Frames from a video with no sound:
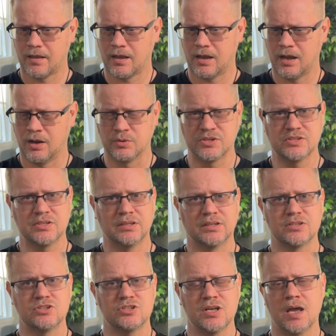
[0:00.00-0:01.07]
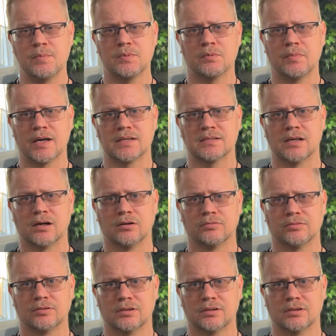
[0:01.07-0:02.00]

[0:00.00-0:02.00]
I was still ashamed of myself.